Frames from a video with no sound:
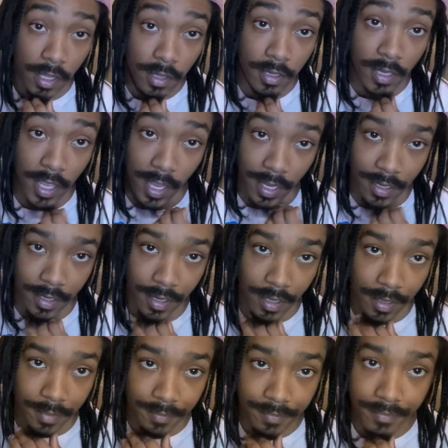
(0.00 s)

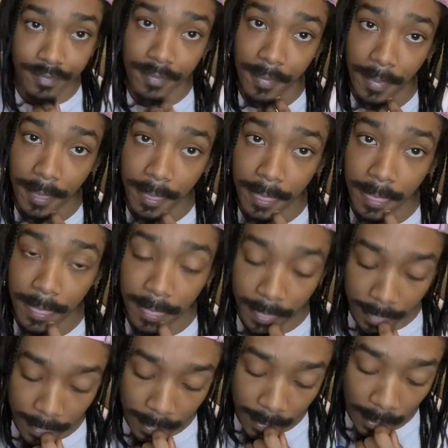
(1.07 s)
candidate.
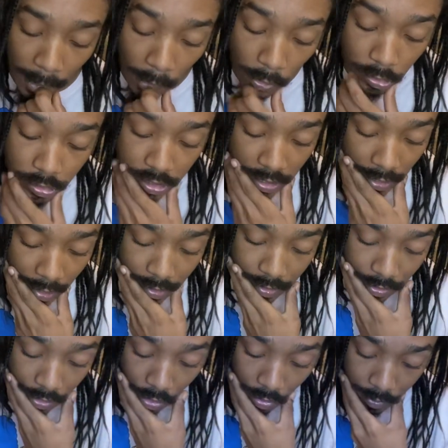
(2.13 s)
OG
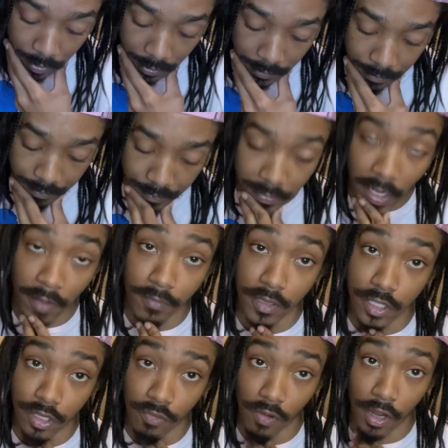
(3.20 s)
Anunoby of the
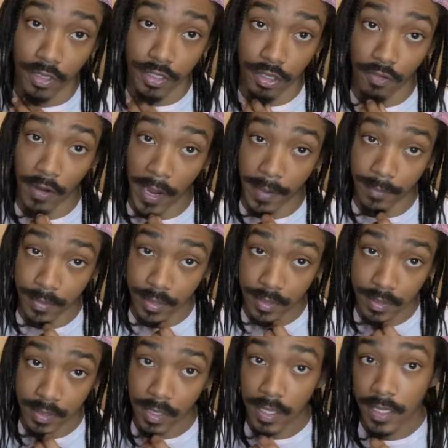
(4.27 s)
Toronto
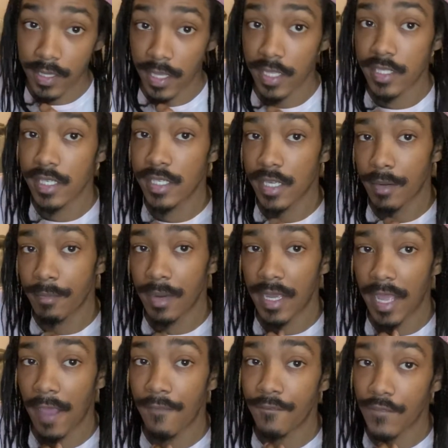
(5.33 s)
Raptors. This is somebody
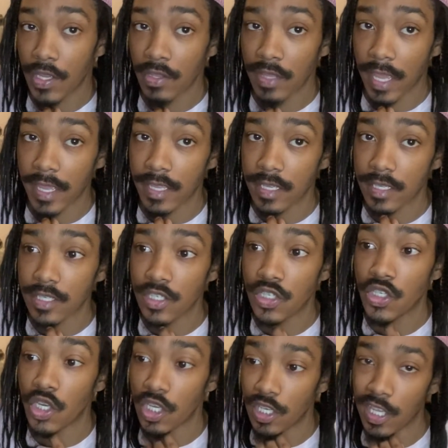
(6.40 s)
I feel like
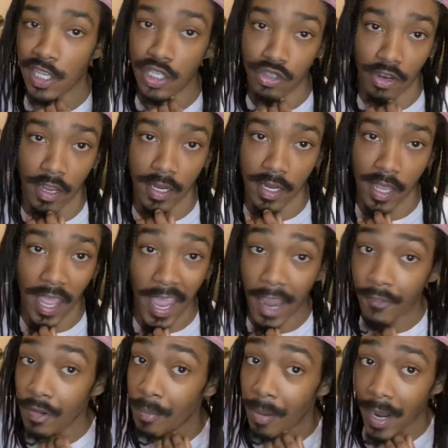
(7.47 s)
should get traded.
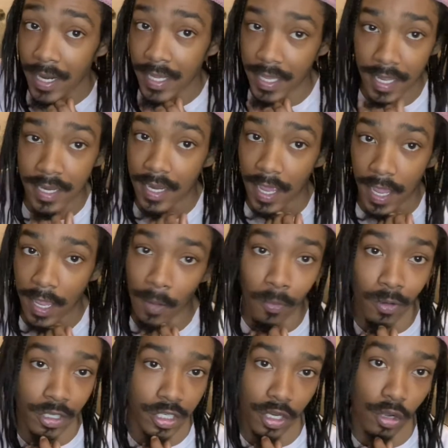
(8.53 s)
Everybody in the A
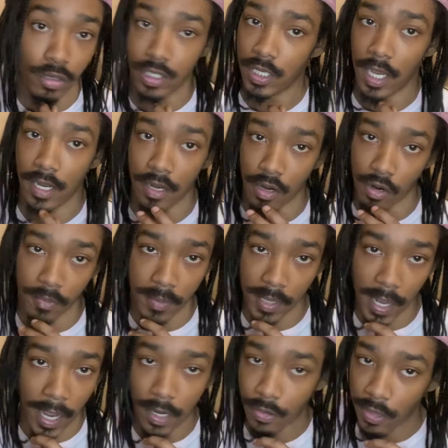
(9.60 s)
wants OG Anunoby.
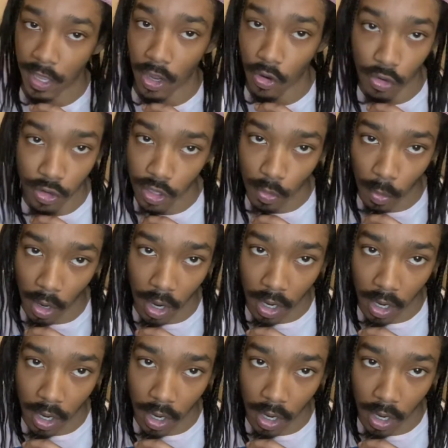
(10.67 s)
I don't care who you